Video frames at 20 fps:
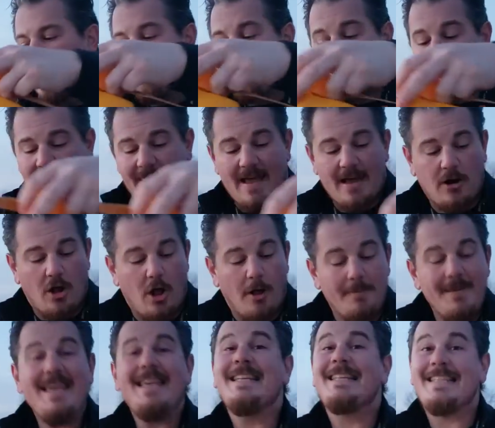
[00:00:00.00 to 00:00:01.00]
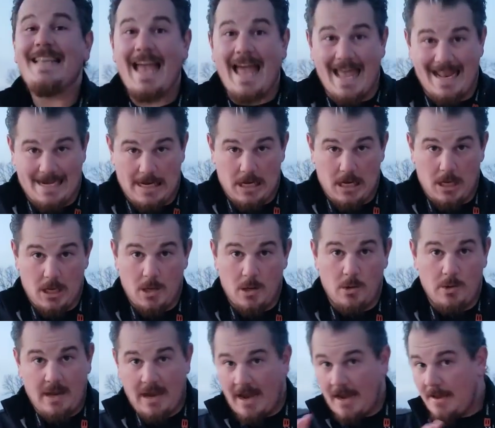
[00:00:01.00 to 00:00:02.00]
But that all being said,
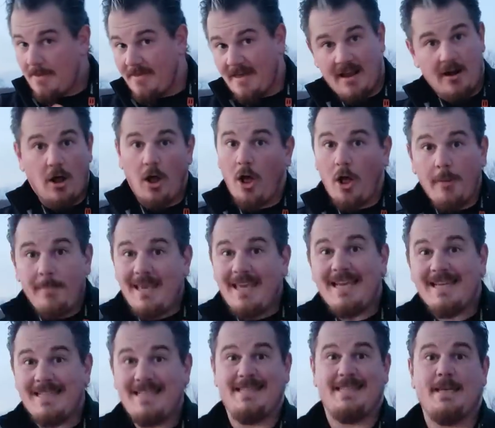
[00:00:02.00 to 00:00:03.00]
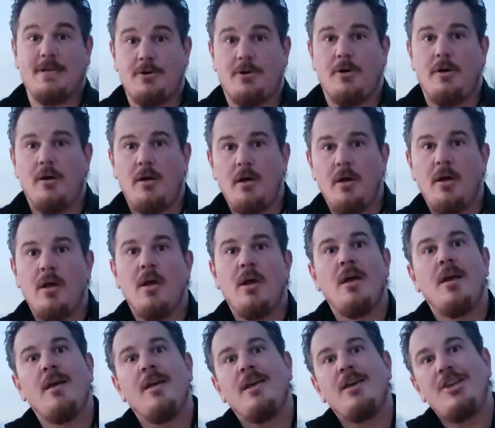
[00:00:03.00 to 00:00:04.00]
okay, that all being considered,
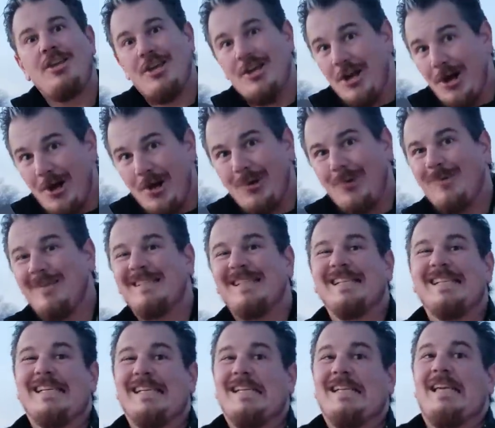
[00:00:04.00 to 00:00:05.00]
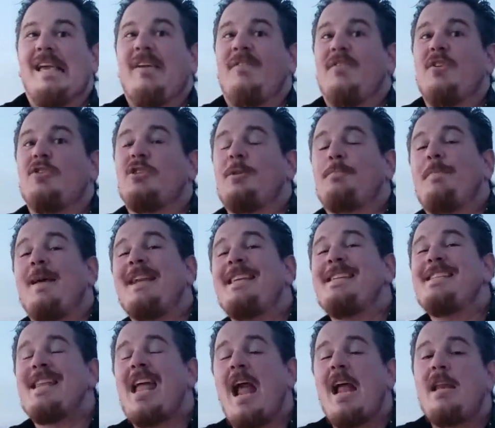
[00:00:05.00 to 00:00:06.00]
you know, if you're
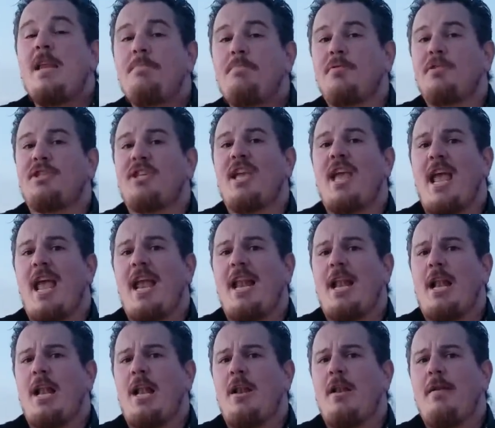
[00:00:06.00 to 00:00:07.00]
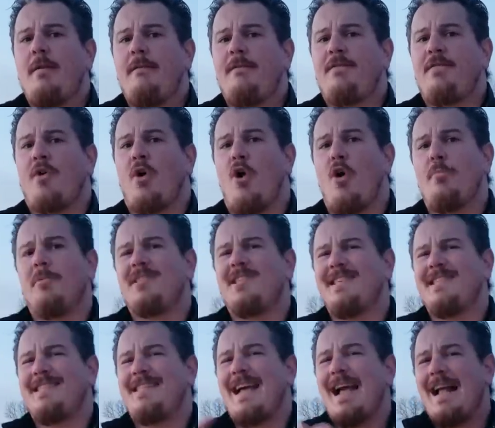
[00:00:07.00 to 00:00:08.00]
spending 90% for almost
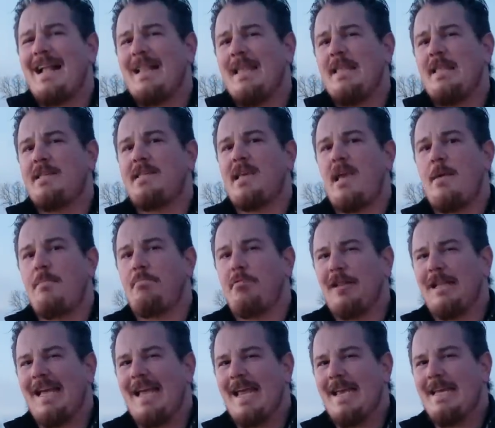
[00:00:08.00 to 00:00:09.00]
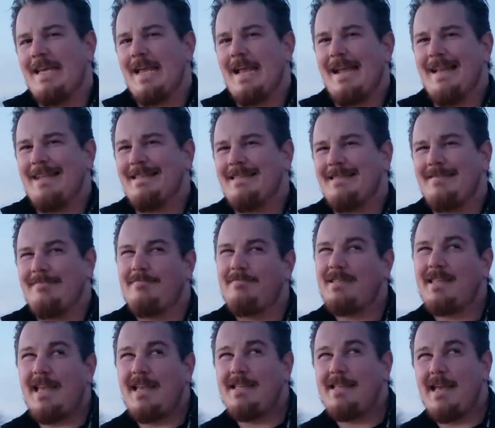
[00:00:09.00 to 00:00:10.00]
exactly the same plane and it's
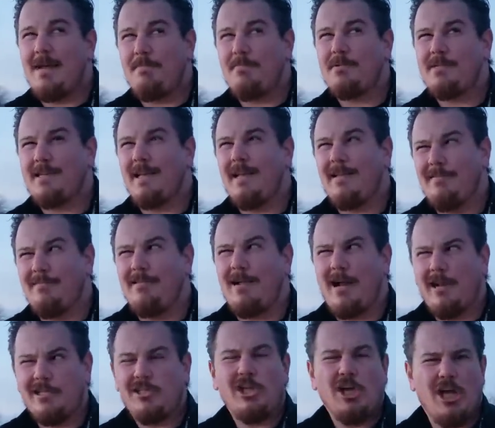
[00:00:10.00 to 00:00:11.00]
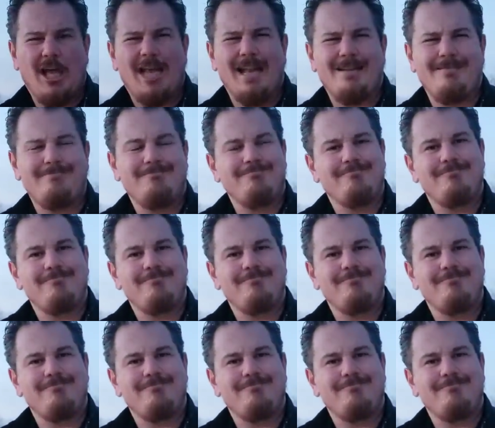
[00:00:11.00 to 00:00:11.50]
say 10% not as good,